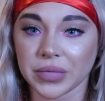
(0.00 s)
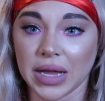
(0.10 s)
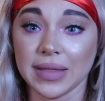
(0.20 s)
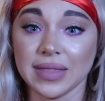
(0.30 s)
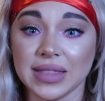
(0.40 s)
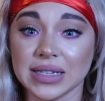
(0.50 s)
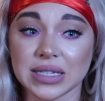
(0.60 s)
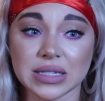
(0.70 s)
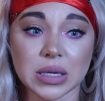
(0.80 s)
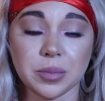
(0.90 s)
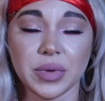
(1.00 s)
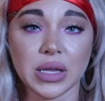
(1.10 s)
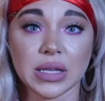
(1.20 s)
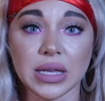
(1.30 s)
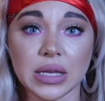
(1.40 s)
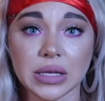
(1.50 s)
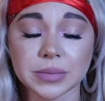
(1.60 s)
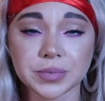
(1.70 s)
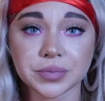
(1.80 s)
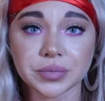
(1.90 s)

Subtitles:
And this is a big key.